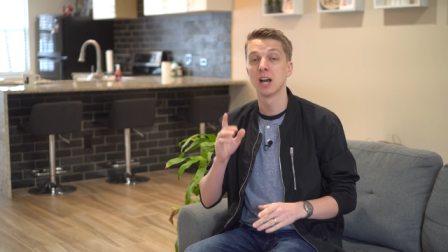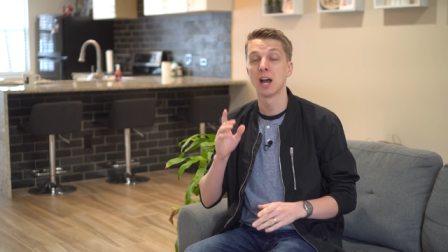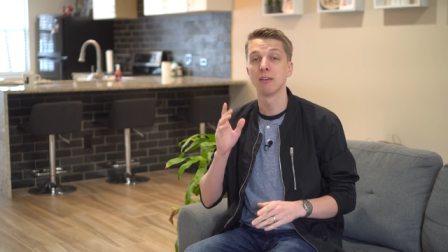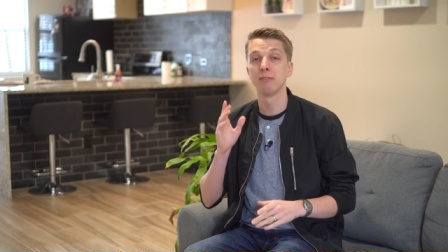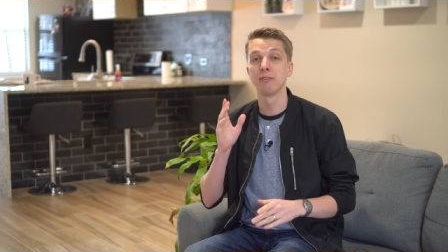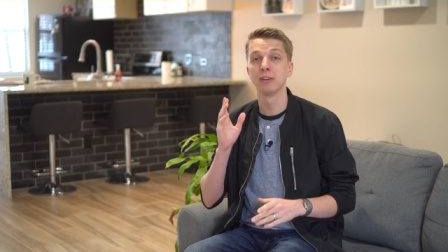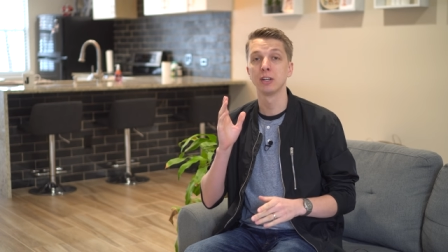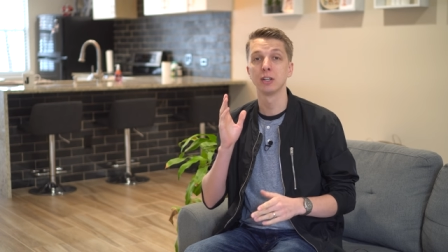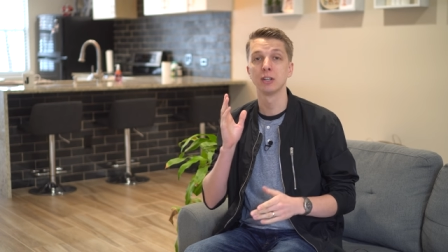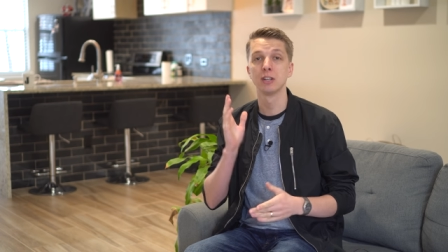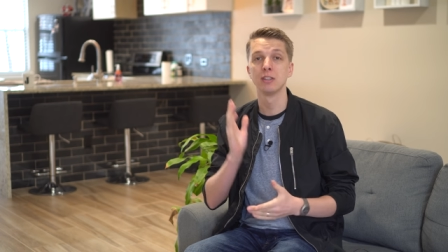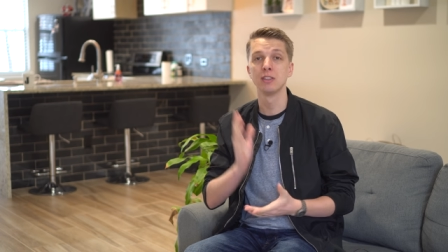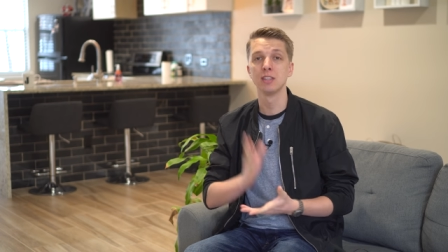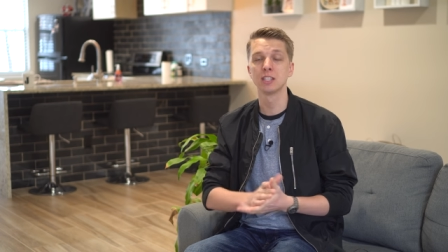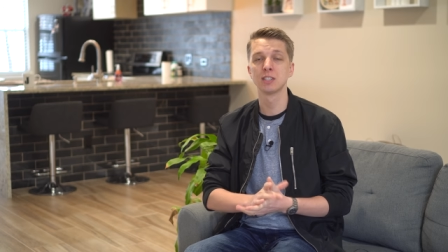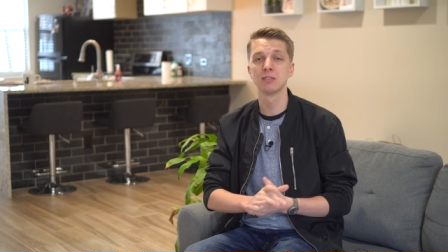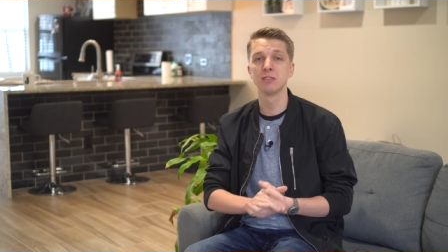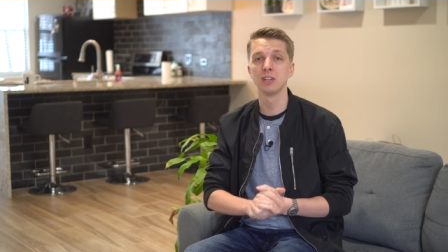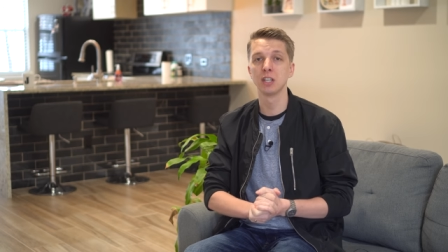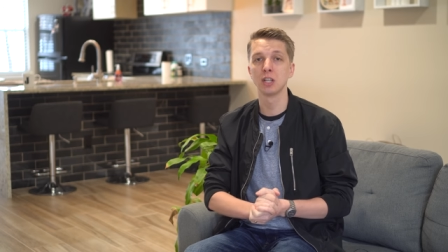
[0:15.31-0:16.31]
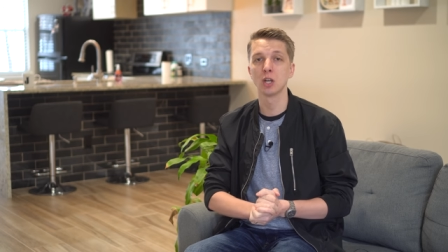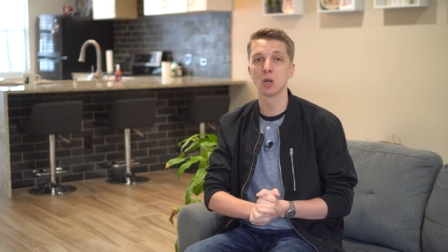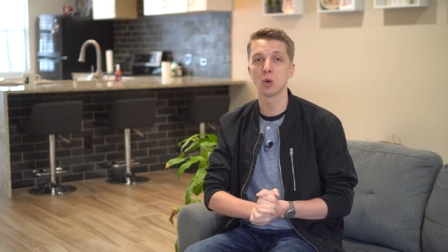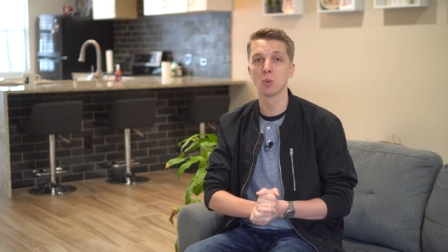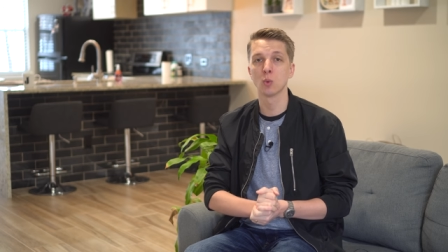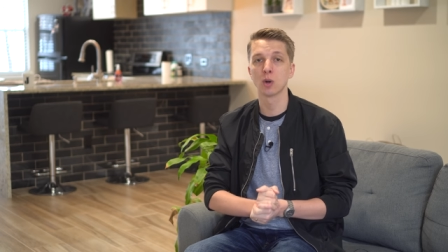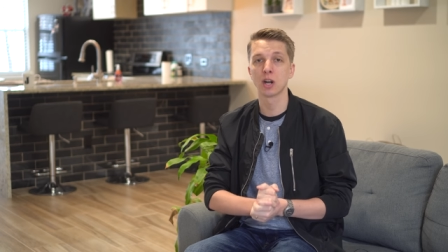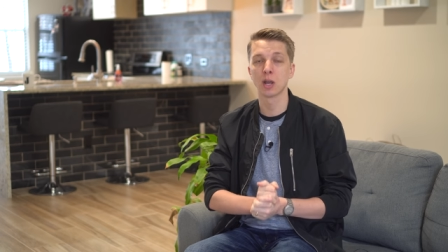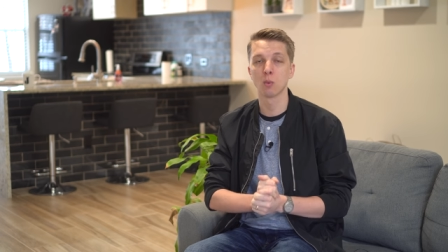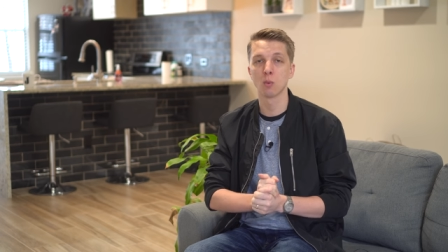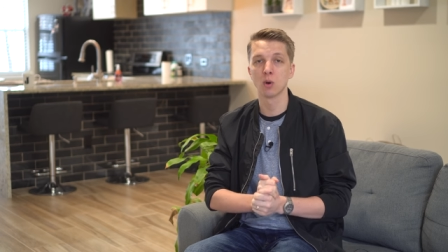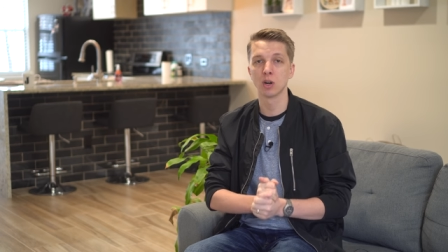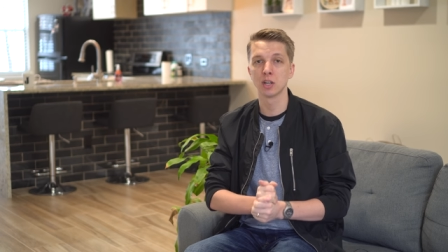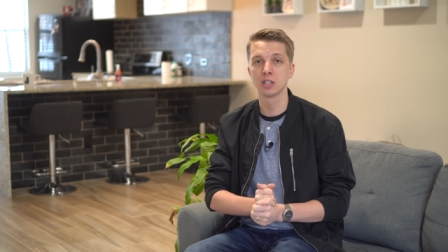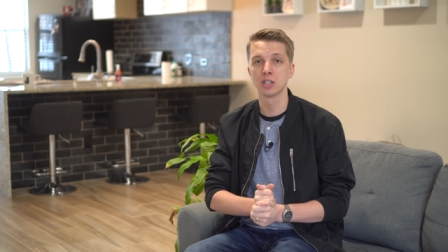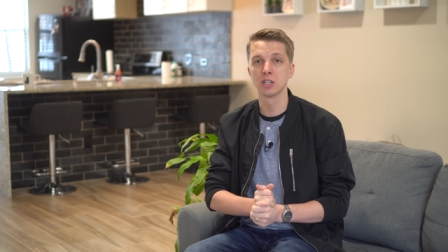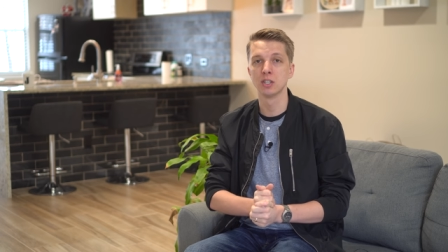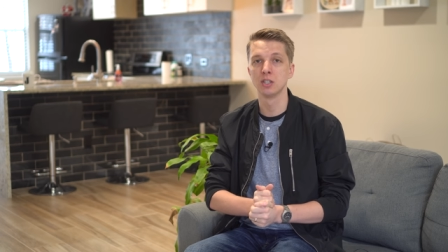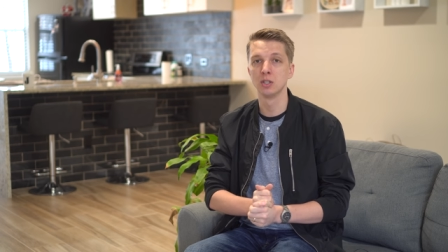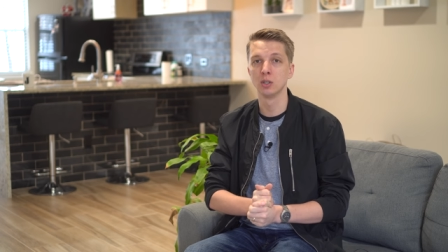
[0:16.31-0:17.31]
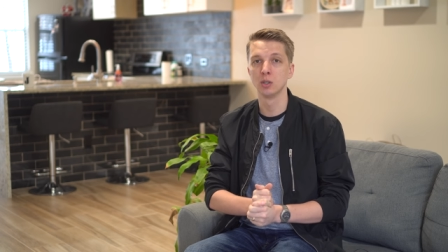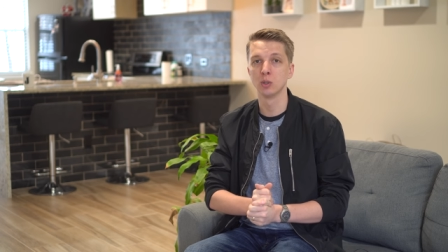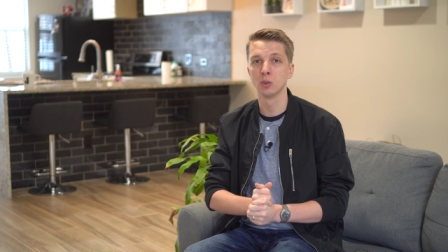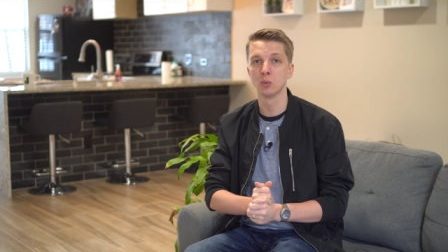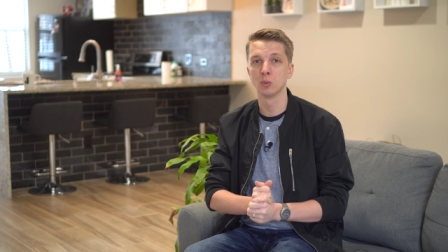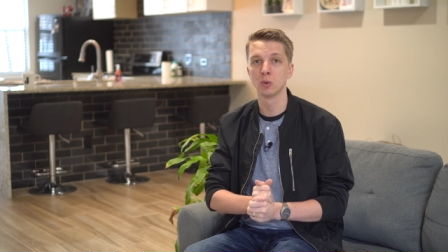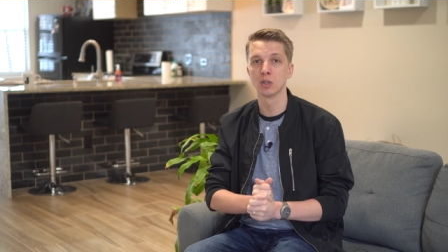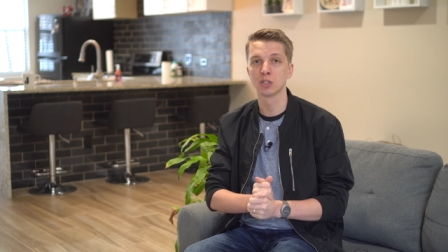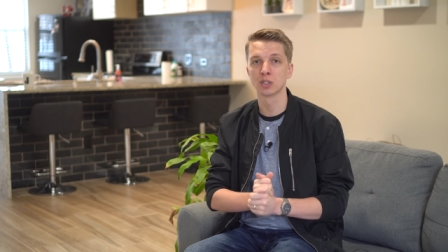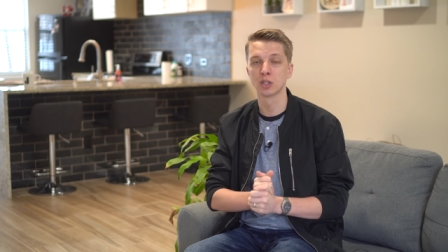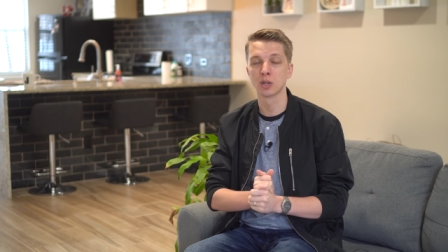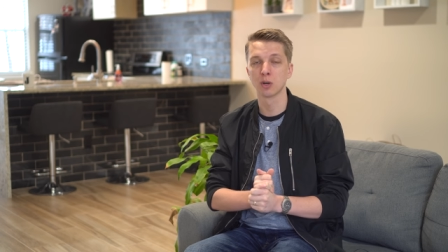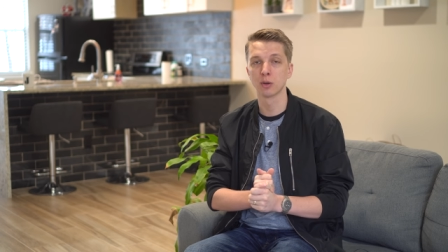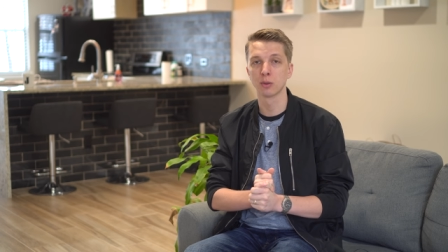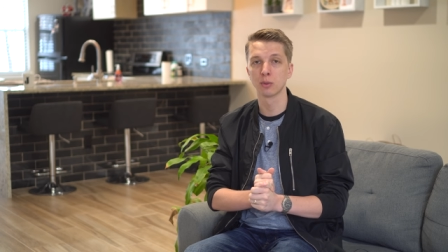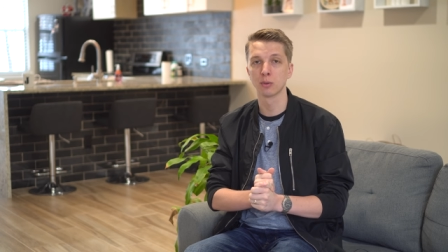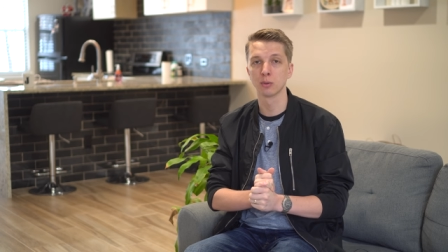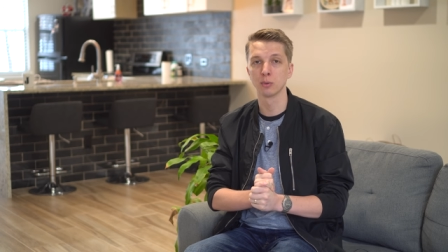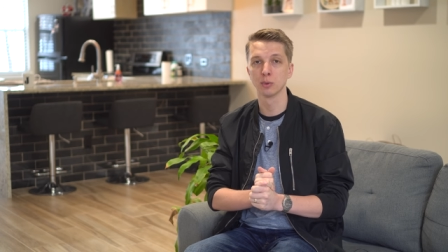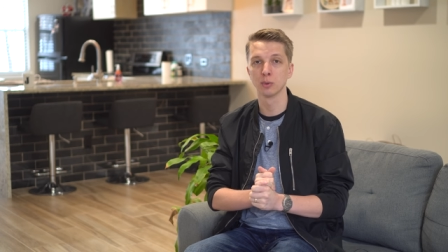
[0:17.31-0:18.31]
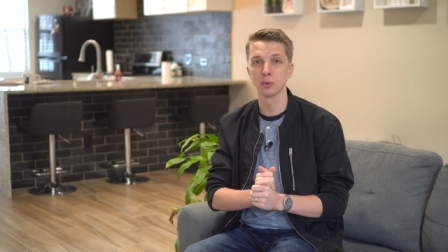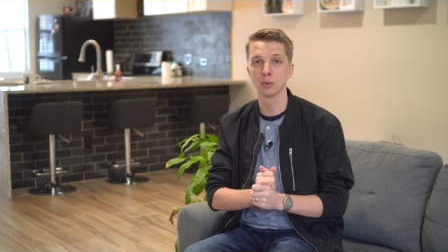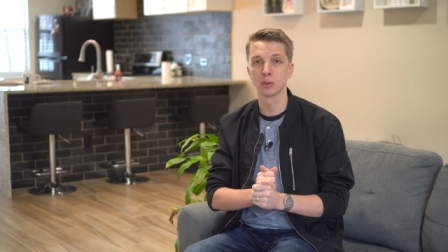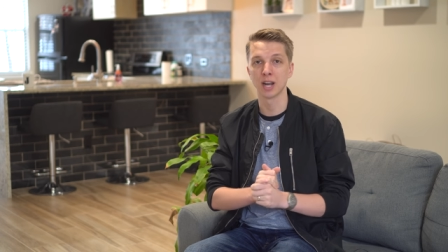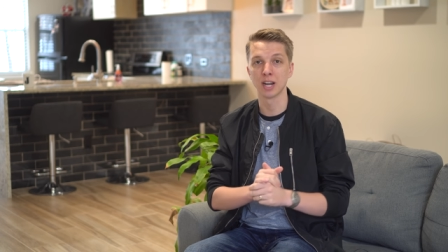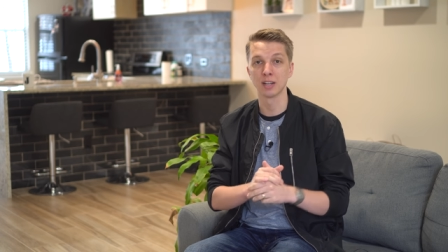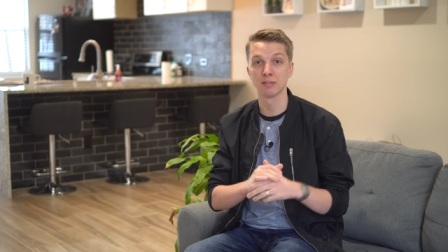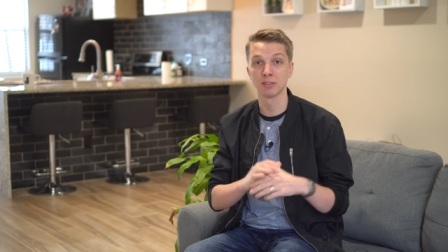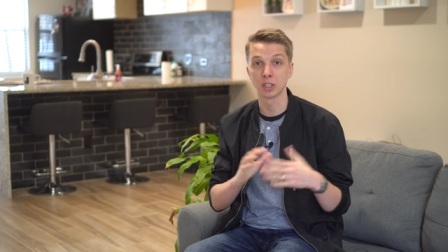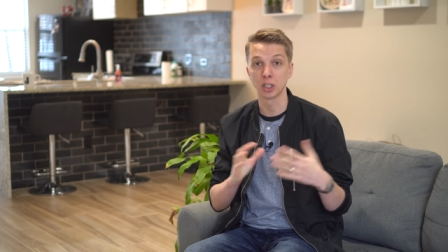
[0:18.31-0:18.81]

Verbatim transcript: I figured in this video what I wanted to do was go through kind of